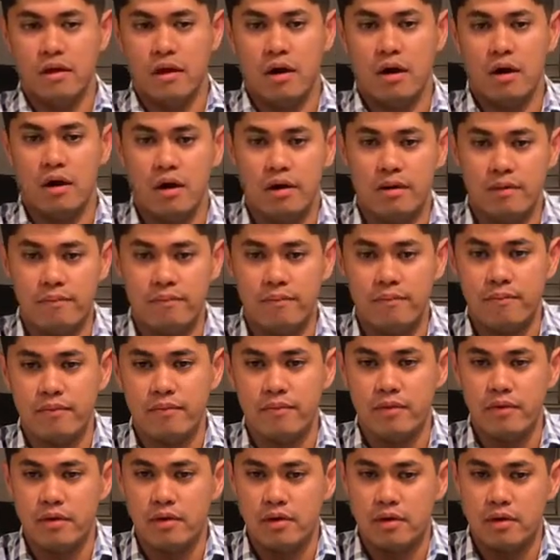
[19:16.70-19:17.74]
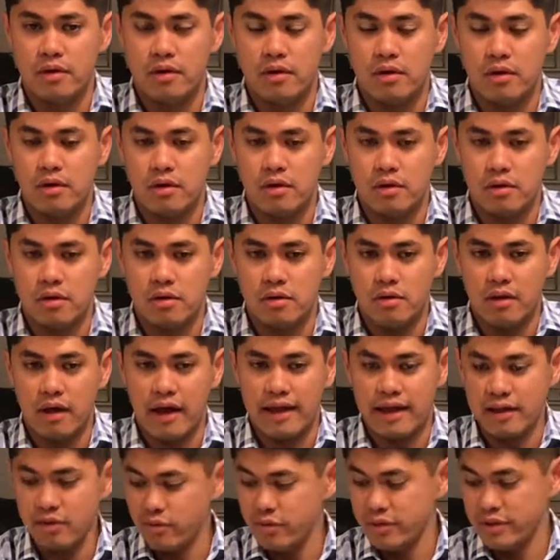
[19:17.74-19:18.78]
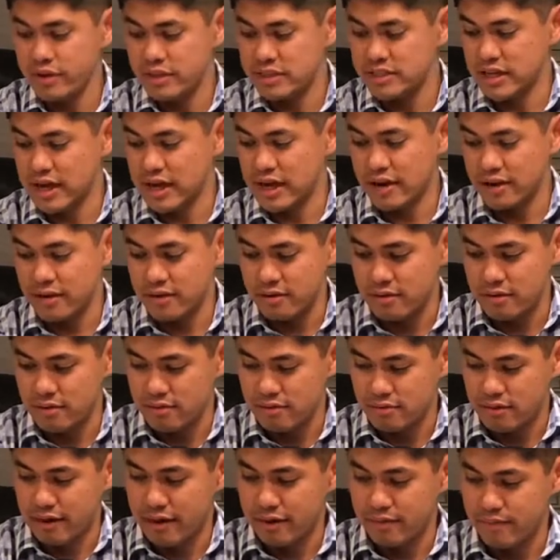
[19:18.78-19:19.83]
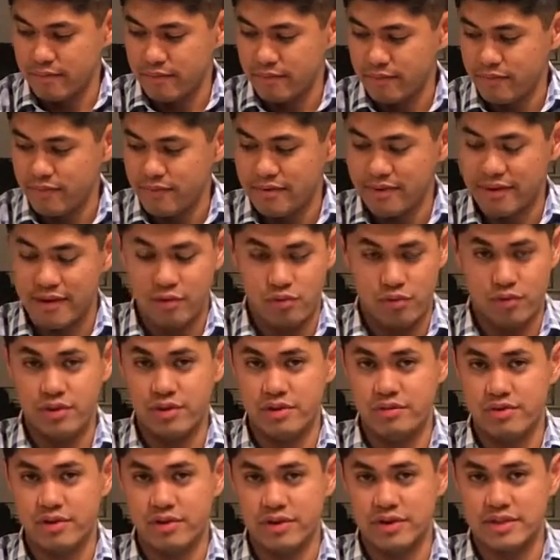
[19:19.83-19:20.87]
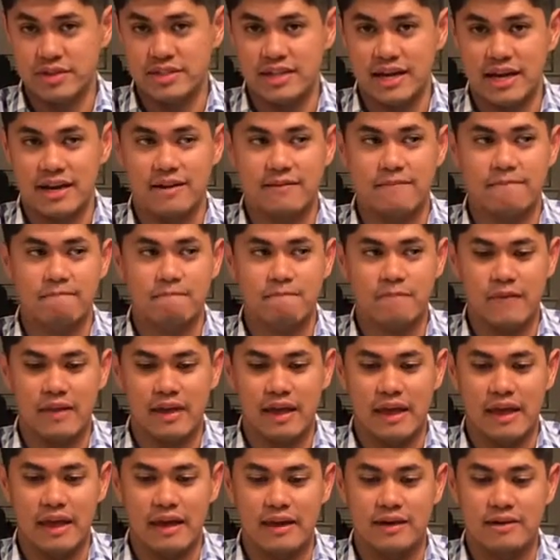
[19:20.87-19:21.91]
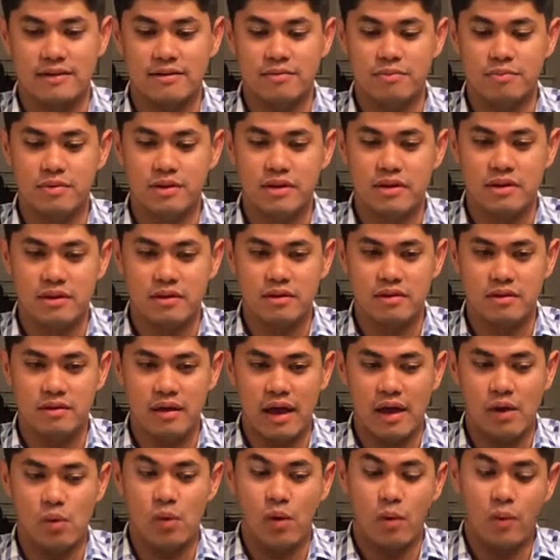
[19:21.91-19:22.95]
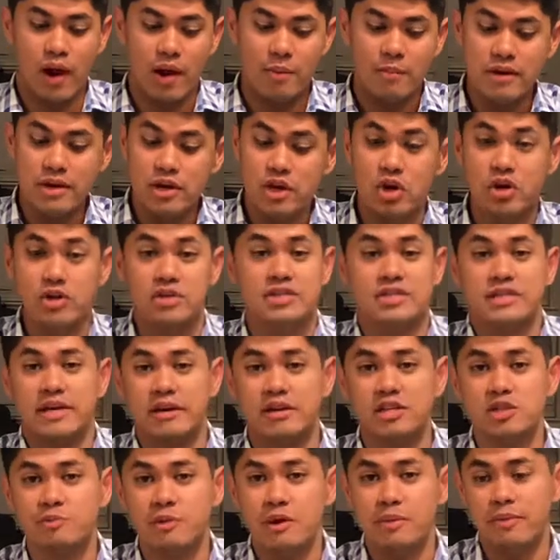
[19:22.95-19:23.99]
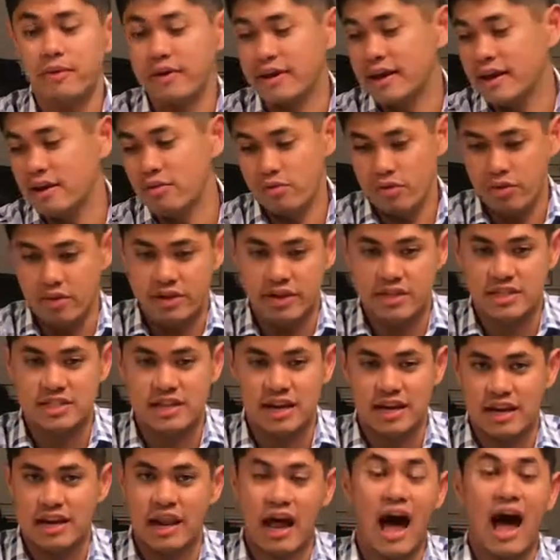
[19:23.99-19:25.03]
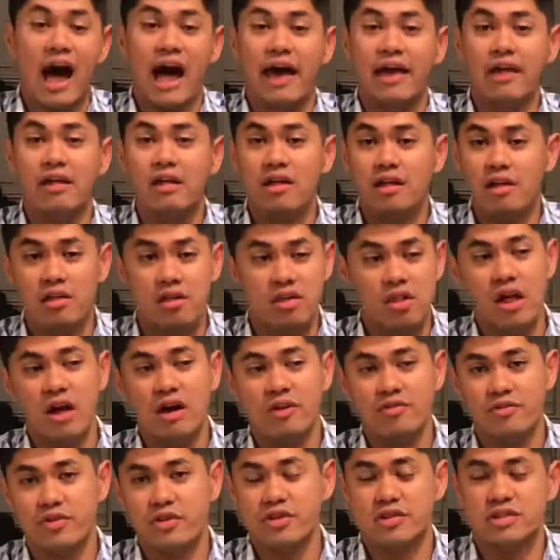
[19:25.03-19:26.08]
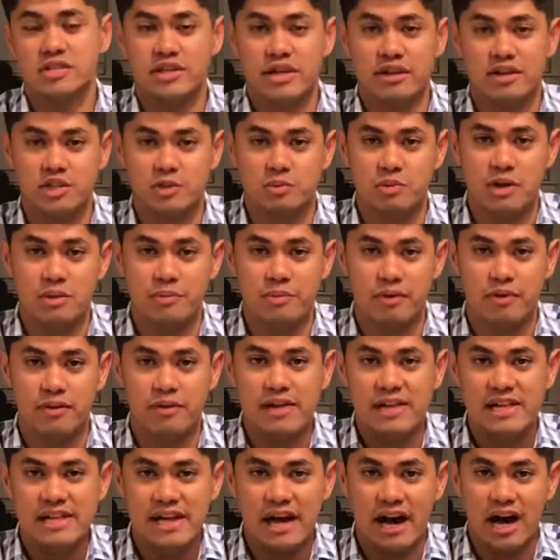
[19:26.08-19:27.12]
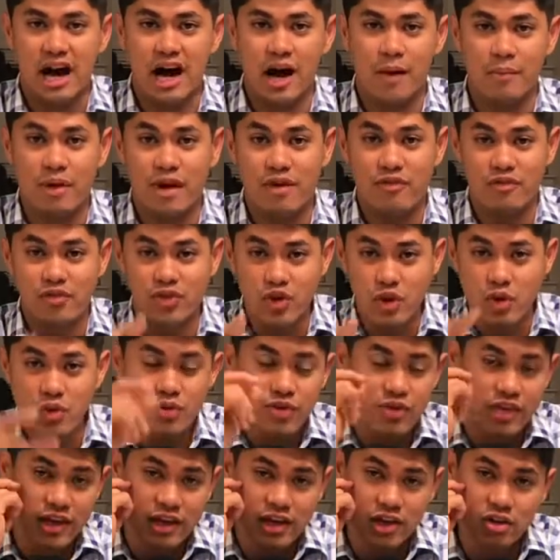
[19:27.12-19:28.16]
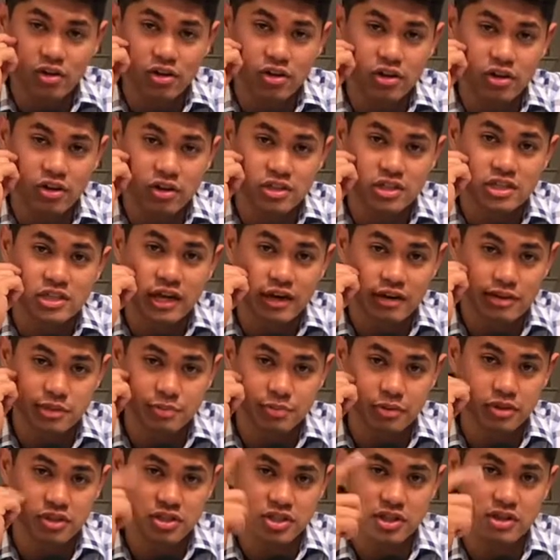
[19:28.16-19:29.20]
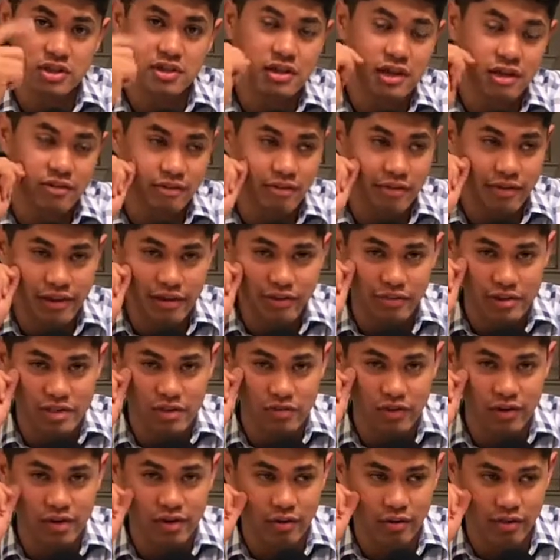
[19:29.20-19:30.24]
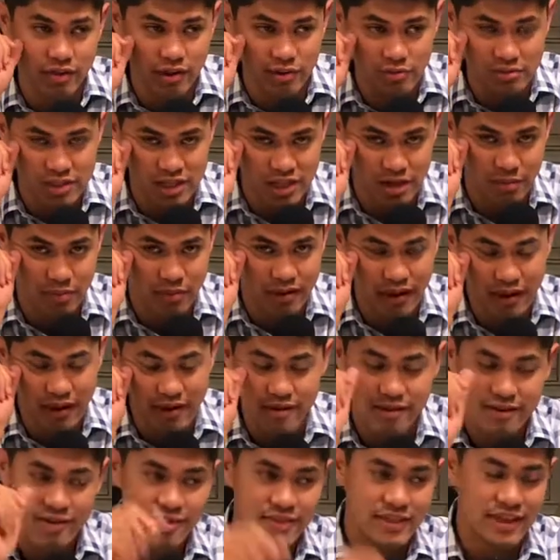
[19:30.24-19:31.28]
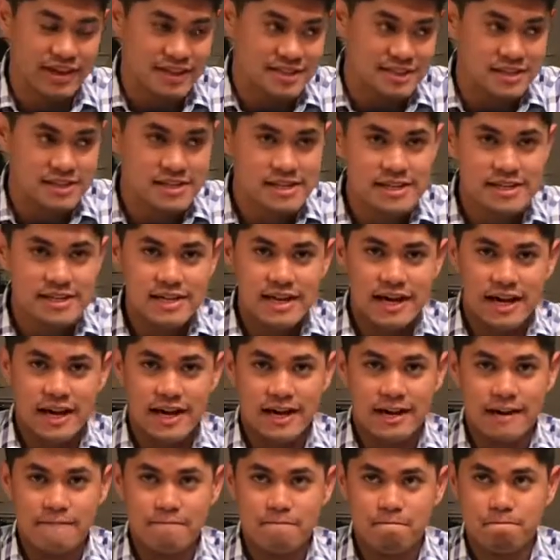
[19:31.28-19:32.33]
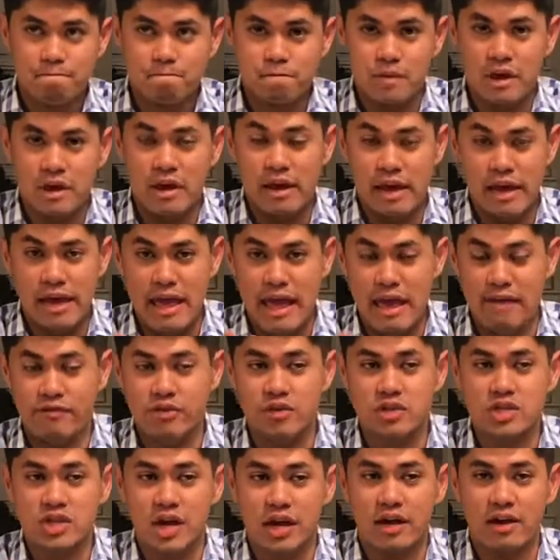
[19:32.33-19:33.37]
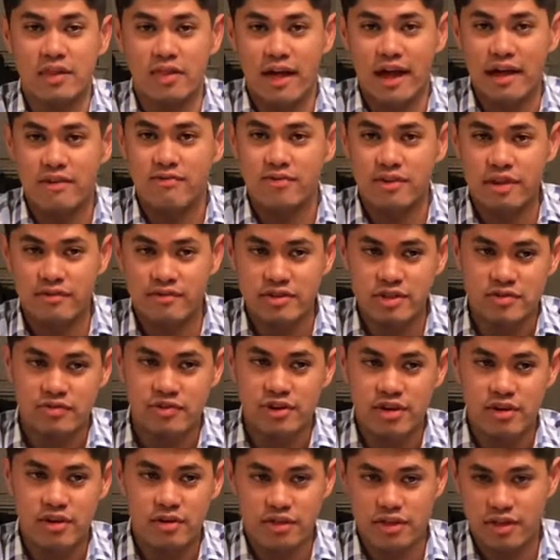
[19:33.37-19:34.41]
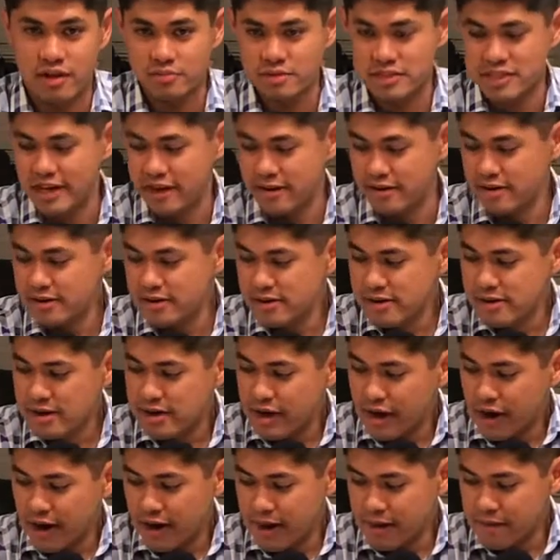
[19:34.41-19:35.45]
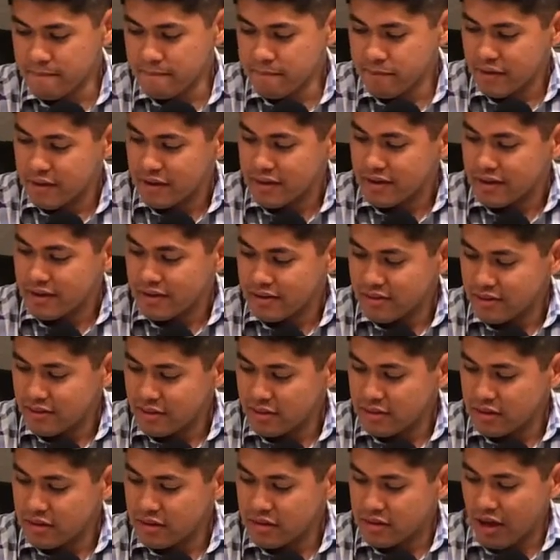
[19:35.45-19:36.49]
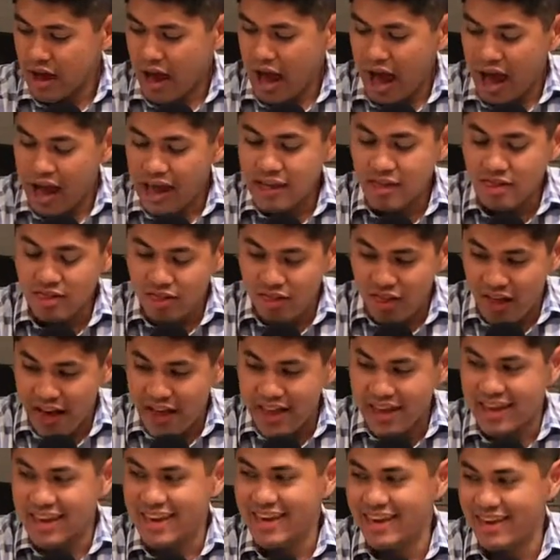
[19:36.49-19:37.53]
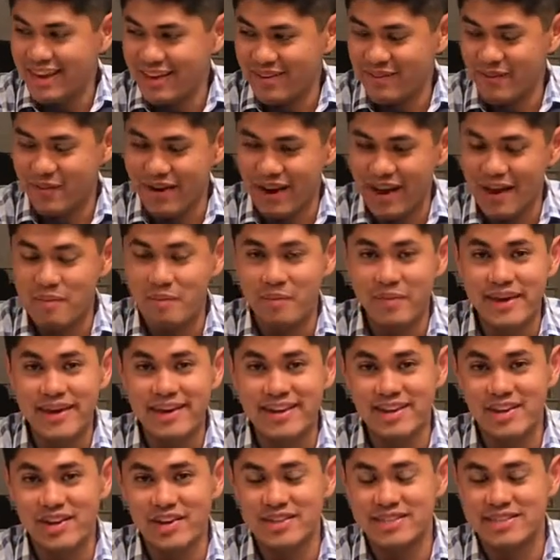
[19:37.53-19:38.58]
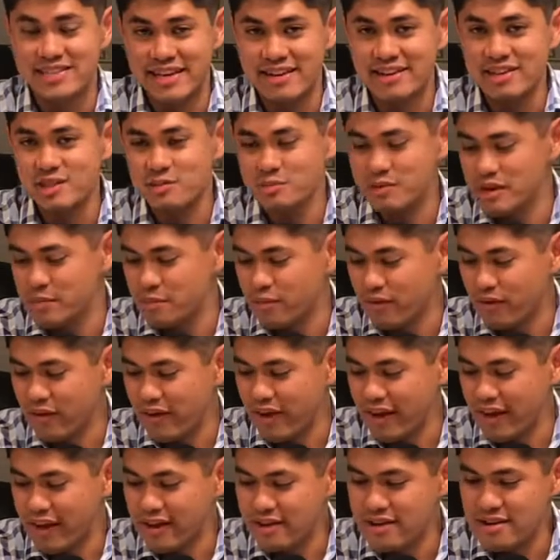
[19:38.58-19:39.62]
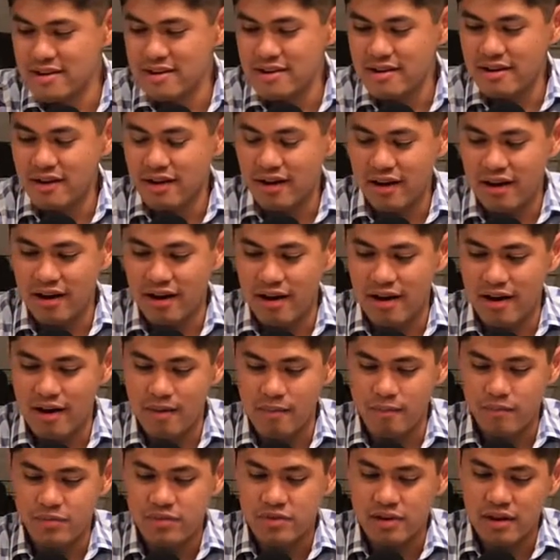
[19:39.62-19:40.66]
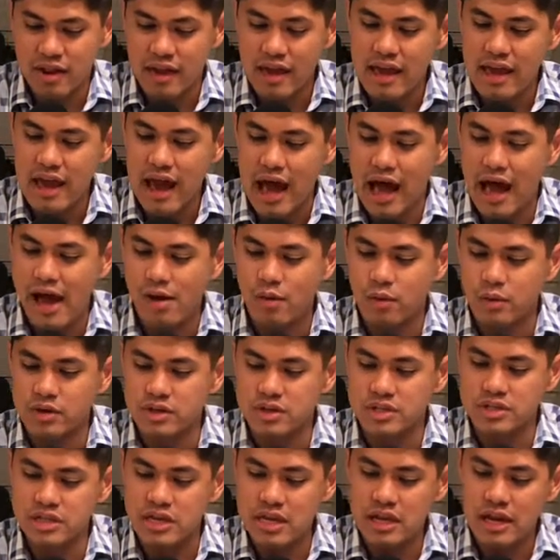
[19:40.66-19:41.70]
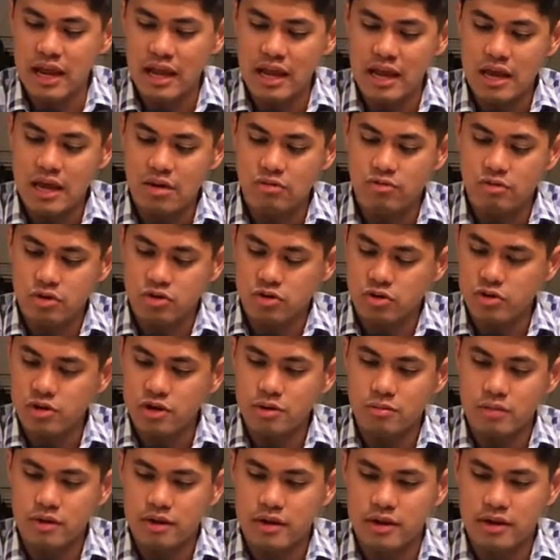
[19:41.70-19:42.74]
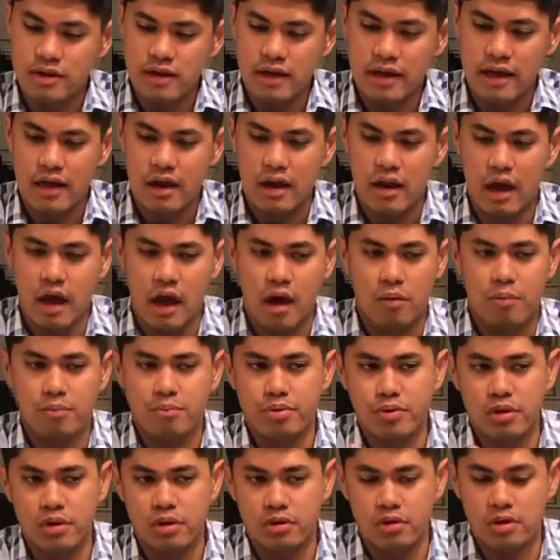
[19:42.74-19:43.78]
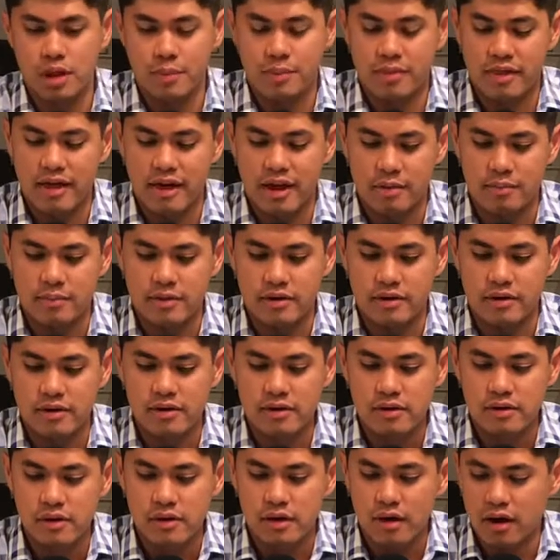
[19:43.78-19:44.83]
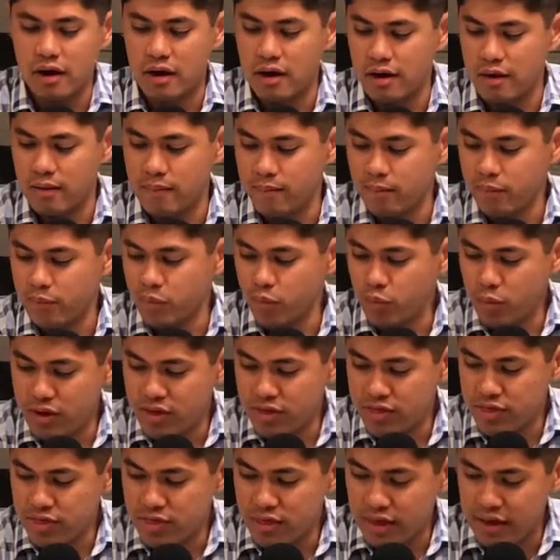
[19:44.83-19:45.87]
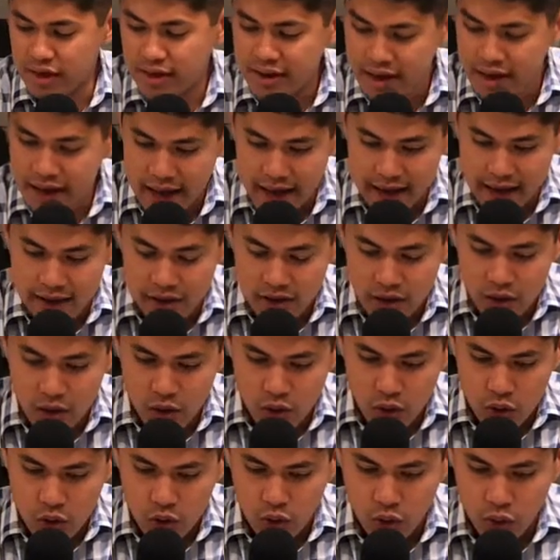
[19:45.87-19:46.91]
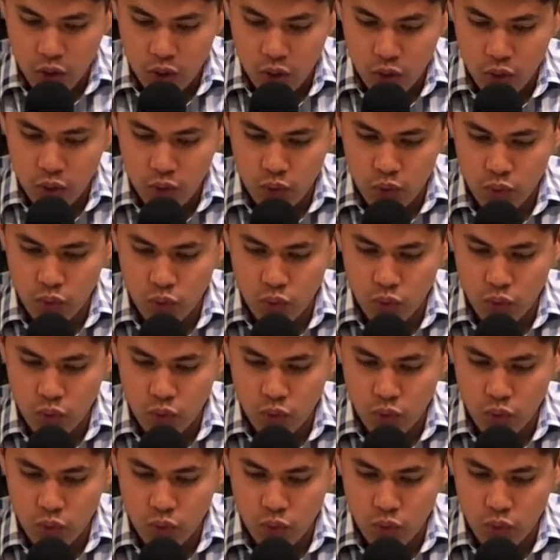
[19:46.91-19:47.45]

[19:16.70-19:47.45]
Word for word: um, I get really excited, right? Get really, really excited. And be, and when, when I meet good salespeople, I get really excited. I love good salespeople. Um, if you think you're a good salesperson, give give this video a thumbs up. Okay, thanks. Um, it, if you suck at life, give this video a thumbs down. Um, I like it when I meet good salespeople, and um, today I was in a recruiting meeting, and I'll put a little clip of that up here um, with a guy who